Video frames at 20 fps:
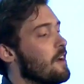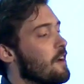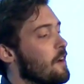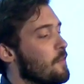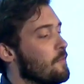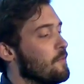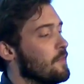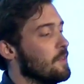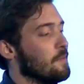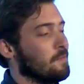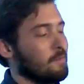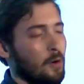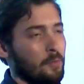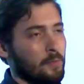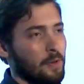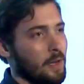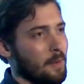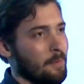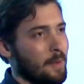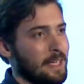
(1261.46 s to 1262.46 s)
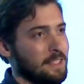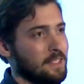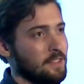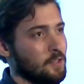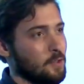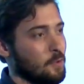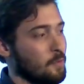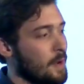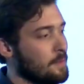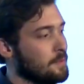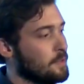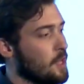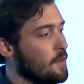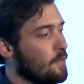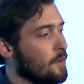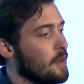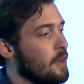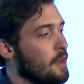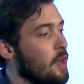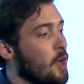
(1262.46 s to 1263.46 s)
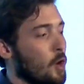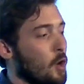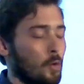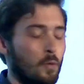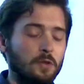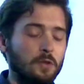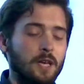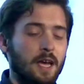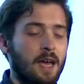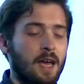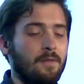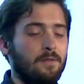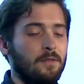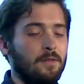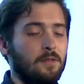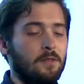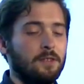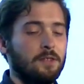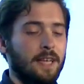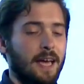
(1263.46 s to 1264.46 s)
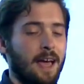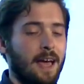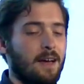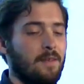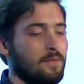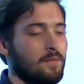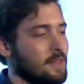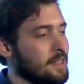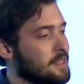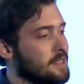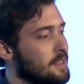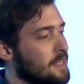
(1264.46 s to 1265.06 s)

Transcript: uh, of the popular Passenger web server, who also have, used to have the